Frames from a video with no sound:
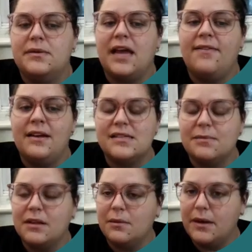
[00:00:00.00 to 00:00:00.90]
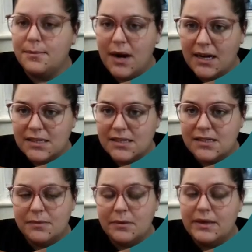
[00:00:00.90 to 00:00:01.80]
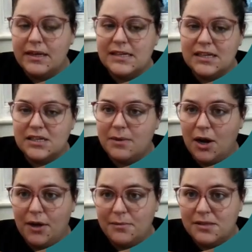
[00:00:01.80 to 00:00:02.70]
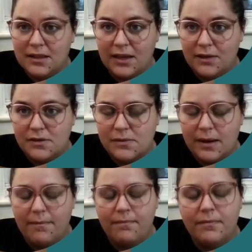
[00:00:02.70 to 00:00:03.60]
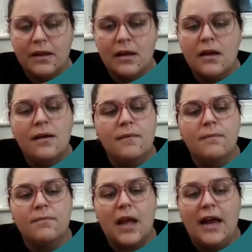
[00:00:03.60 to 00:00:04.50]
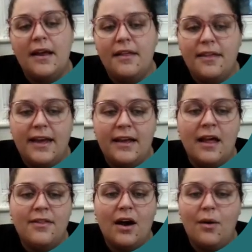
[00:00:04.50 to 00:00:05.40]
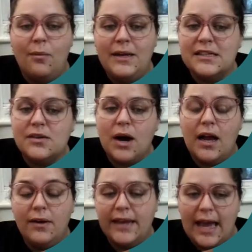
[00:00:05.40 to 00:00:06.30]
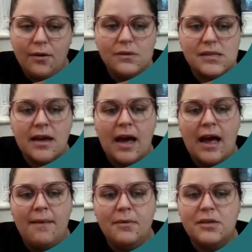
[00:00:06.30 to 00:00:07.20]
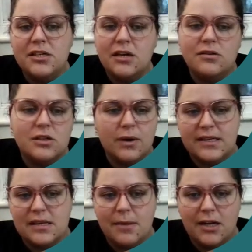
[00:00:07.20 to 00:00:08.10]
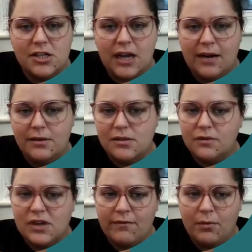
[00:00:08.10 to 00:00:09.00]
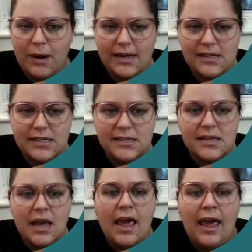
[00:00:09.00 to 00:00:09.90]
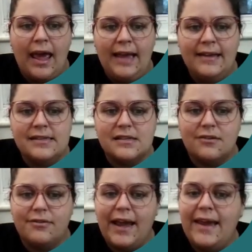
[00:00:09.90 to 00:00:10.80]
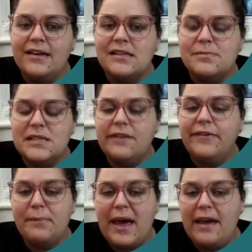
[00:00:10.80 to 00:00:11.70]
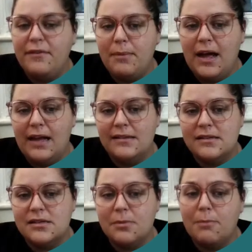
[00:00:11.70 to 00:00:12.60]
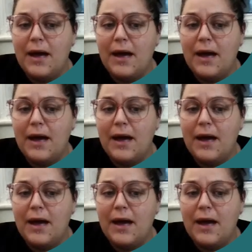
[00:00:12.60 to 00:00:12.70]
again, that's something that we can practice and something we can teach them at home so they're used to it. Another thing that we do quite a lot in kennels, that we don't do quite so much out in sort of general practice, is creating specific behaviour plans to